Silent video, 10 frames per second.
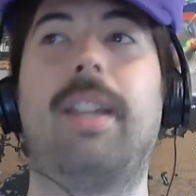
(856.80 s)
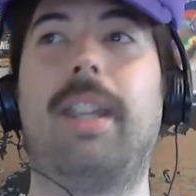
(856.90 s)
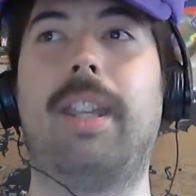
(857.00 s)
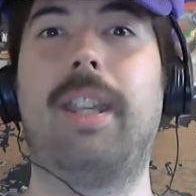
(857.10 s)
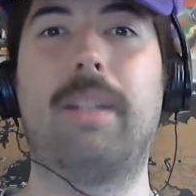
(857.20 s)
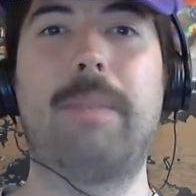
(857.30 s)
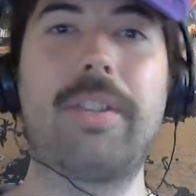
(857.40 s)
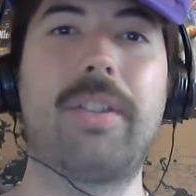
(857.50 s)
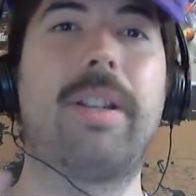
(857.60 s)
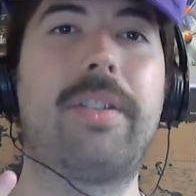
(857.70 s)
in
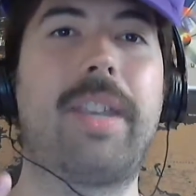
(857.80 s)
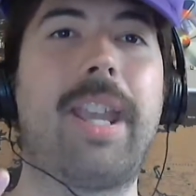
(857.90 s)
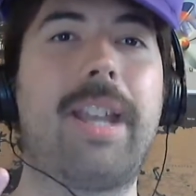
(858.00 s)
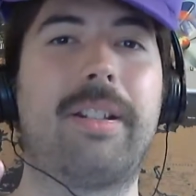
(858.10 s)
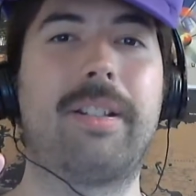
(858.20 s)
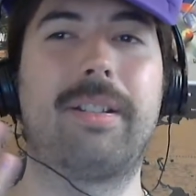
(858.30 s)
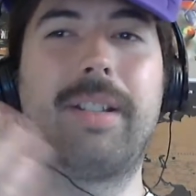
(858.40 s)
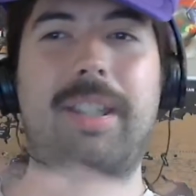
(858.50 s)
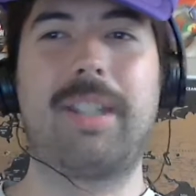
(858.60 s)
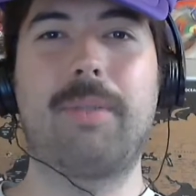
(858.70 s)
Amazing Race Canada.
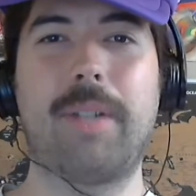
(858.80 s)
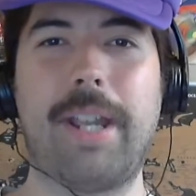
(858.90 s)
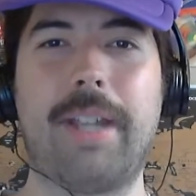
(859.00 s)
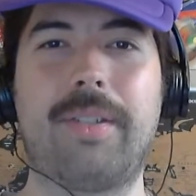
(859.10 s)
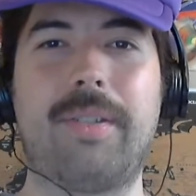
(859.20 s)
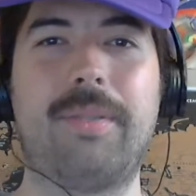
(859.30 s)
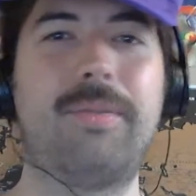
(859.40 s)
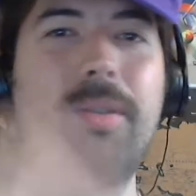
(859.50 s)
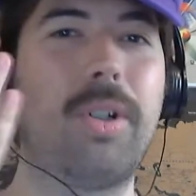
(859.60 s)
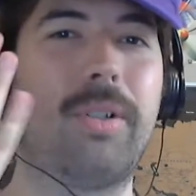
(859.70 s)
I think we're at
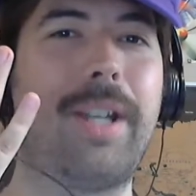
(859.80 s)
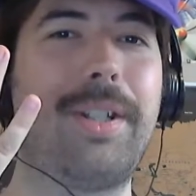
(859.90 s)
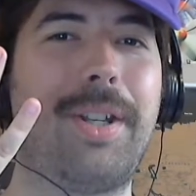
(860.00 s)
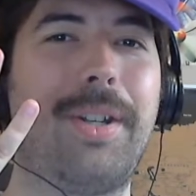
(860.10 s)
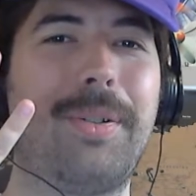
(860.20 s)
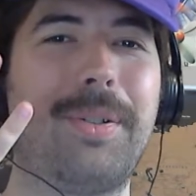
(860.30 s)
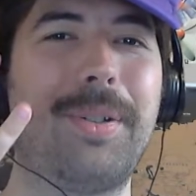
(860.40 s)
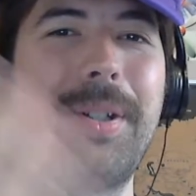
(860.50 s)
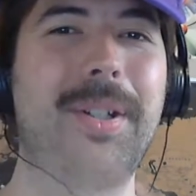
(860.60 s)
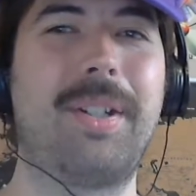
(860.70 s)
4 right now
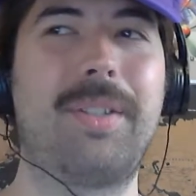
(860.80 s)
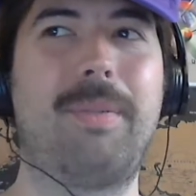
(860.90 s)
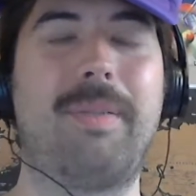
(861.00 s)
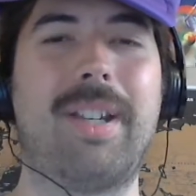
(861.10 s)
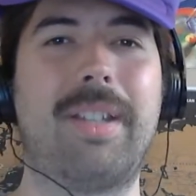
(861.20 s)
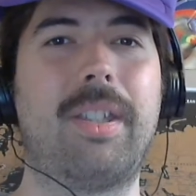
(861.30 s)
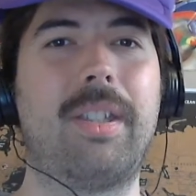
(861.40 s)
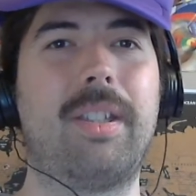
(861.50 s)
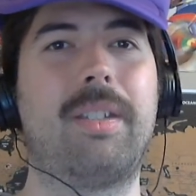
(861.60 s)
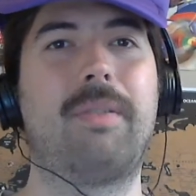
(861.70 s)
because we've had
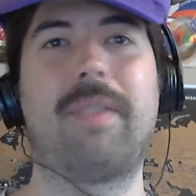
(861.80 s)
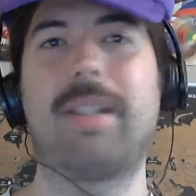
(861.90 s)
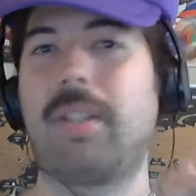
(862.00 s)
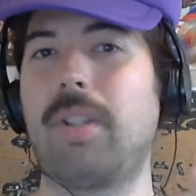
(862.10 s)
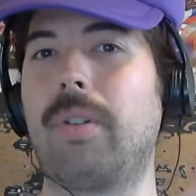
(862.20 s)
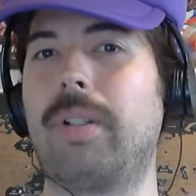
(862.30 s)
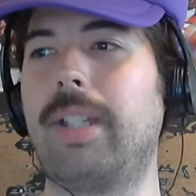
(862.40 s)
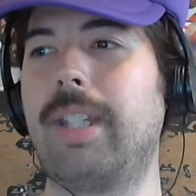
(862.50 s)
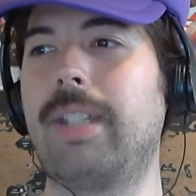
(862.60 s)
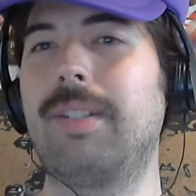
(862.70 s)
the
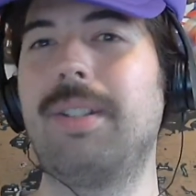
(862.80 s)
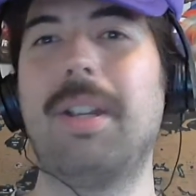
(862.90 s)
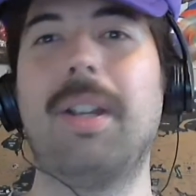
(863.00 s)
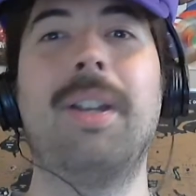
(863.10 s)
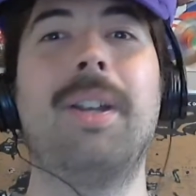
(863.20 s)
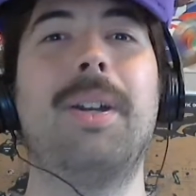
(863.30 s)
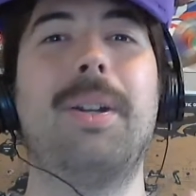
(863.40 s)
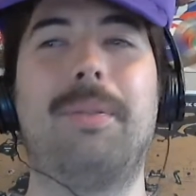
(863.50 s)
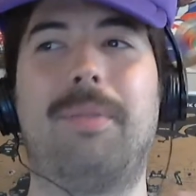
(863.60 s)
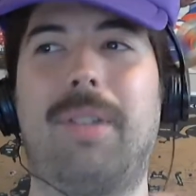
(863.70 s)
yodeling,
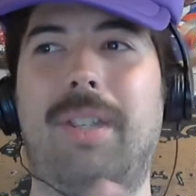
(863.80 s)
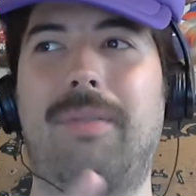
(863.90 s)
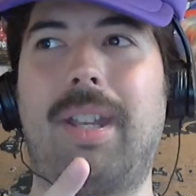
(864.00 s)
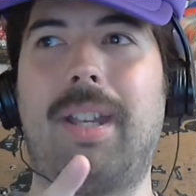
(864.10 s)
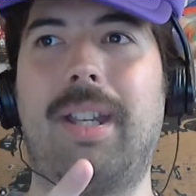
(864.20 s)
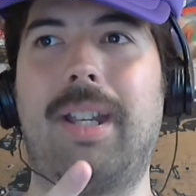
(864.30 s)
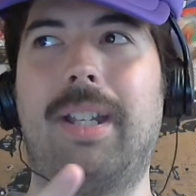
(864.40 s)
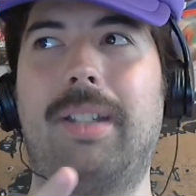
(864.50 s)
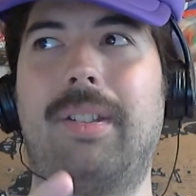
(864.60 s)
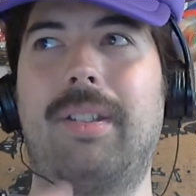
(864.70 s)
we've
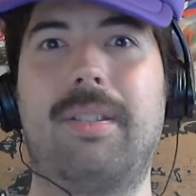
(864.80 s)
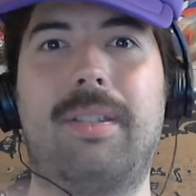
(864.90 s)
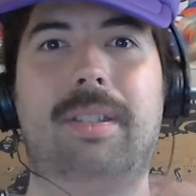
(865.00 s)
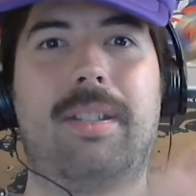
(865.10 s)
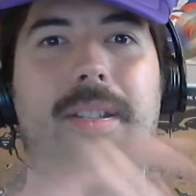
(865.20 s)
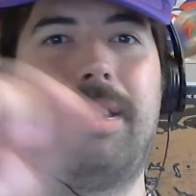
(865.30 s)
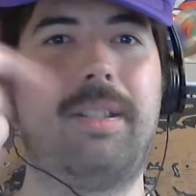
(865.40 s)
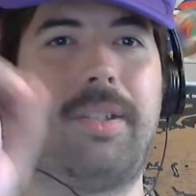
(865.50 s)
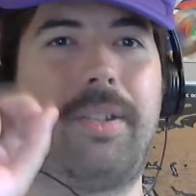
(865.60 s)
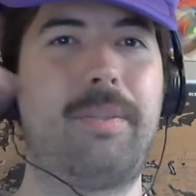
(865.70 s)
had
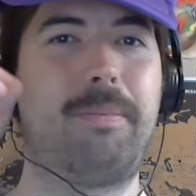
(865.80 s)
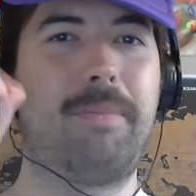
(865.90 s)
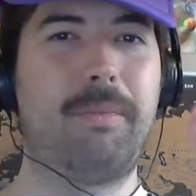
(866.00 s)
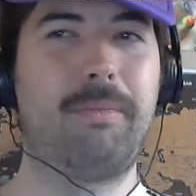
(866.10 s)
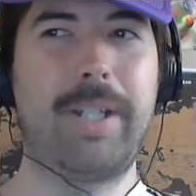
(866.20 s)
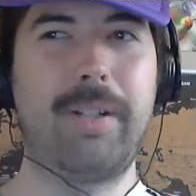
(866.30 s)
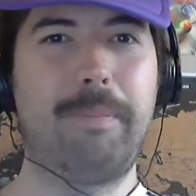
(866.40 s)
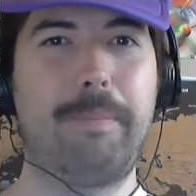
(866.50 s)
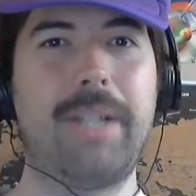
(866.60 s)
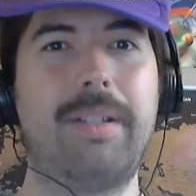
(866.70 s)
the
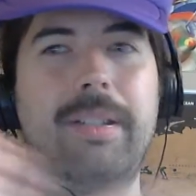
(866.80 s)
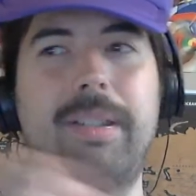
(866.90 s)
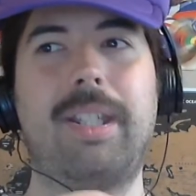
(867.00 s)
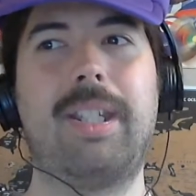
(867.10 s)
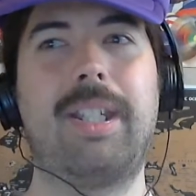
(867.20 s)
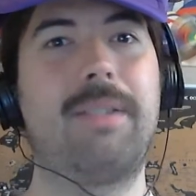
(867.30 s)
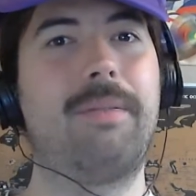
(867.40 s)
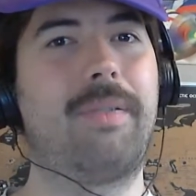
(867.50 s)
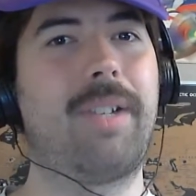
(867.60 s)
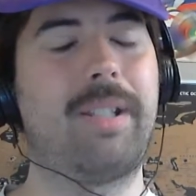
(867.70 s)
weird bell thing,
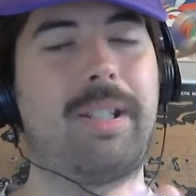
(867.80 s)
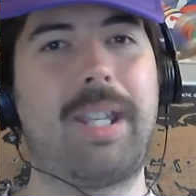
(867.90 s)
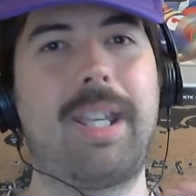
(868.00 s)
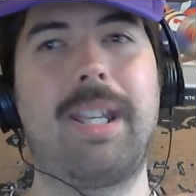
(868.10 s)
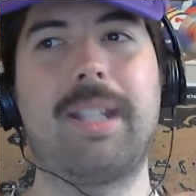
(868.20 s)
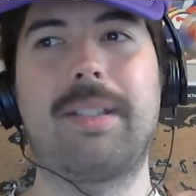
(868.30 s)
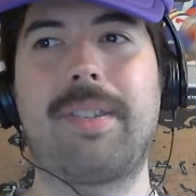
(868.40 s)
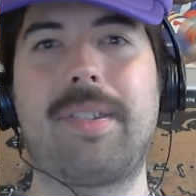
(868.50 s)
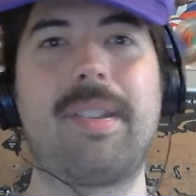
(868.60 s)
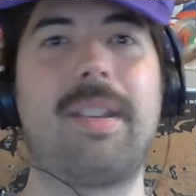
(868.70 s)
we've had a
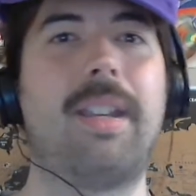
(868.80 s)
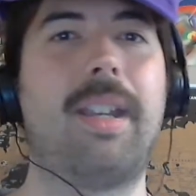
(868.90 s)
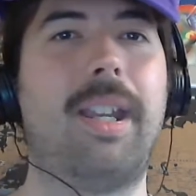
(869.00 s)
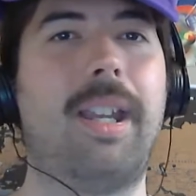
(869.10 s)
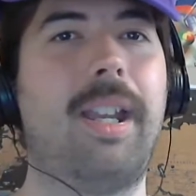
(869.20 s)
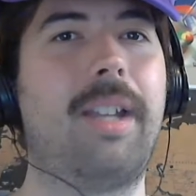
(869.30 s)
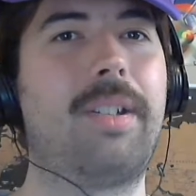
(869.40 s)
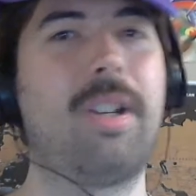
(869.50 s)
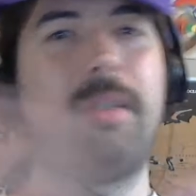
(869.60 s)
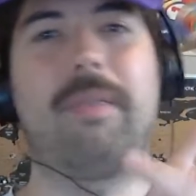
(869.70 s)
dance, and
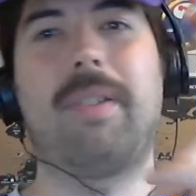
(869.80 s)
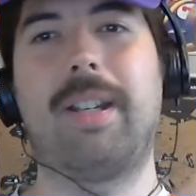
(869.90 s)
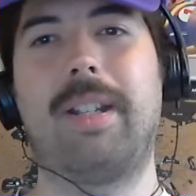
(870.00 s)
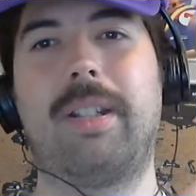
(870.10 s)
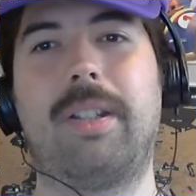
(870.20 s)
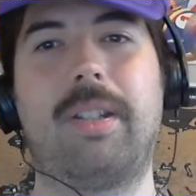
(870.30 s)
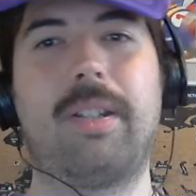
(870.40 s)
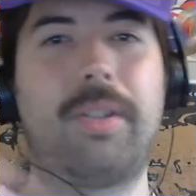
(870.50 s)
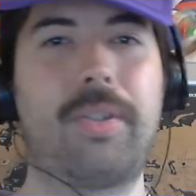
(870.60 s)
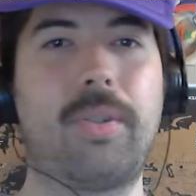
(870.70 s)
here we've had a
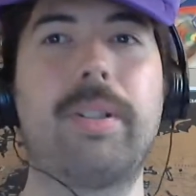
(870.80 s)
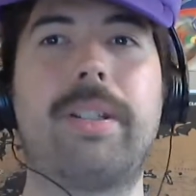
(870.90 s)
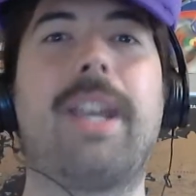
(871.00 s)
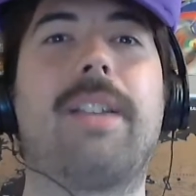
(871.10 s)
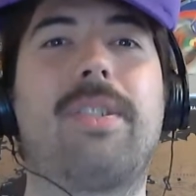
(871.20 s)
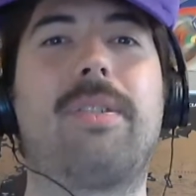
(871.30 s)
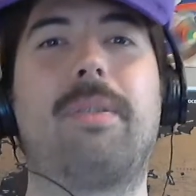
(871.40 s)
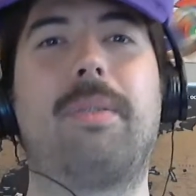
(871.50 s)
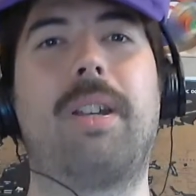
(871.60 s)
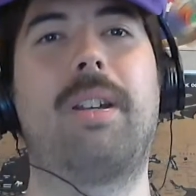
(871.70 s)
sword
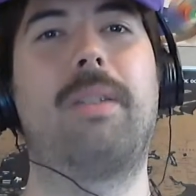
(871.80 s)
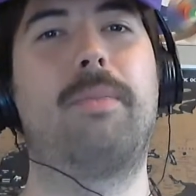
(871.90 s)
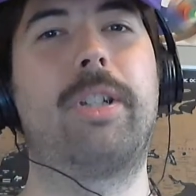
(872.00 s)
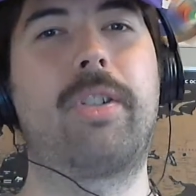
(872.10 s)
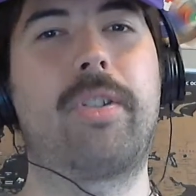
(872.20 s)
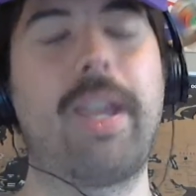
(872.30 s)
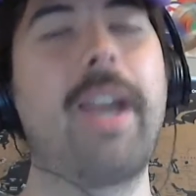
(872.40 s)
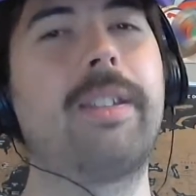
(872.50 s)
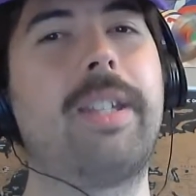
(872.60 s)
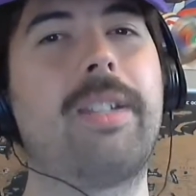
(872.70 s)
dance, which
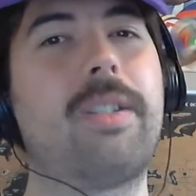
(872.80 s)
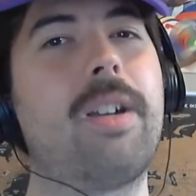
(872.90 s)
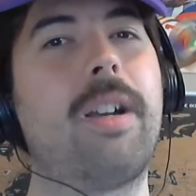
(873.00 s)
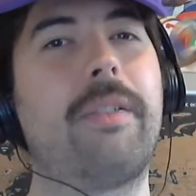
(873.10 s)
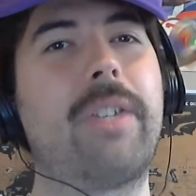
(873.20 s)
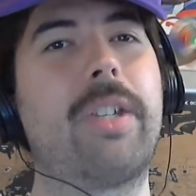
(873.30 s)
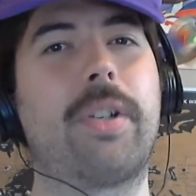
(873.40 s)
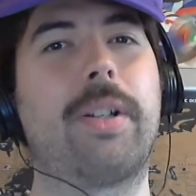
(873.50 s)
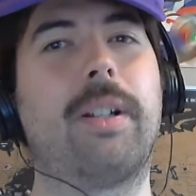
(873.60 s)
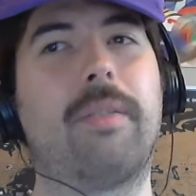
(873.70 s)
sadly did not
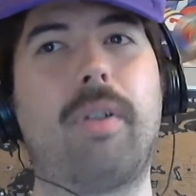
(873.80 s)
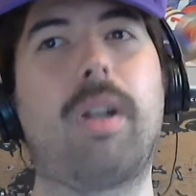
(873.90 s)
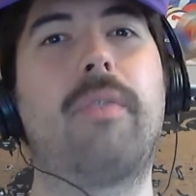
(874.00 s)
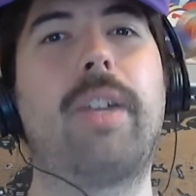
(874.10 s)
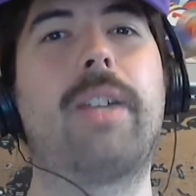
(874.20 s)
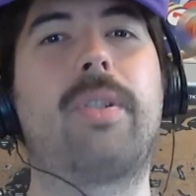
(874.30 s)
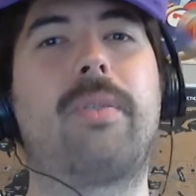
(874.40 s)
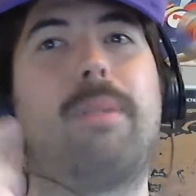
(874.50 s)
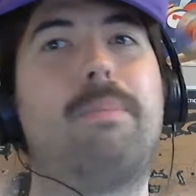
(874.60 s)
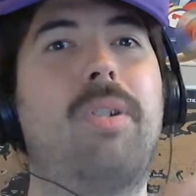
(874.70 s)
feature Farfetch'd
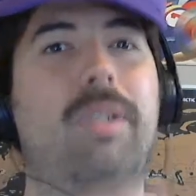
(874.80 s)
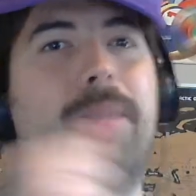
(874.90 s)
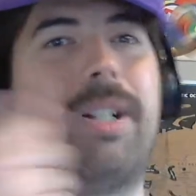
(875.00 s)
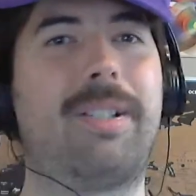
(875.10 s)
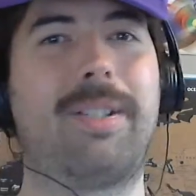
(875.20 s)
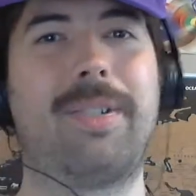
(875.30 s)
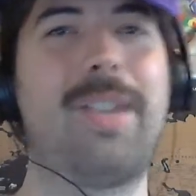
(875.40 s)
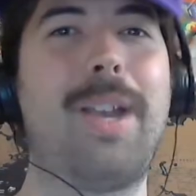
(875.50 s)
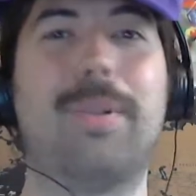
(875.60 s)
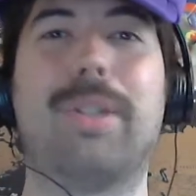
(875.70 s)
from Pokemon because
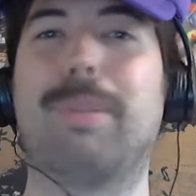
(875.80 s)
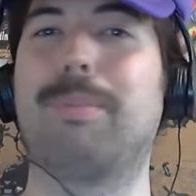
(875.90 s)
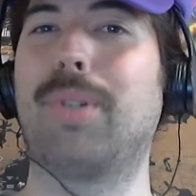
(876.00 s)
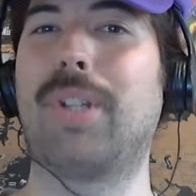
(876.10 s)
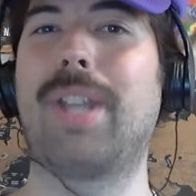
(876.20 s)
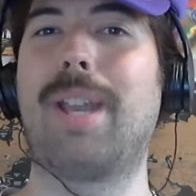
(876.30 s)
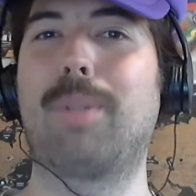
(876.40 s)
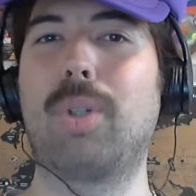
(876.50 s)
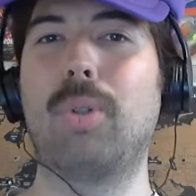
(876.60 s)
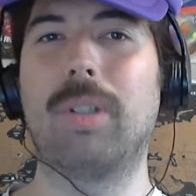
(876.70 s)
that would have been pretty damn
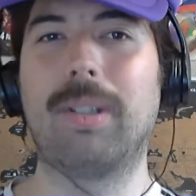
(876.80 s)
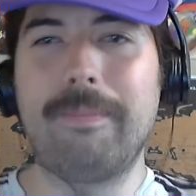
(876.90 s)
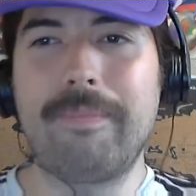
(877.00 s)
cool.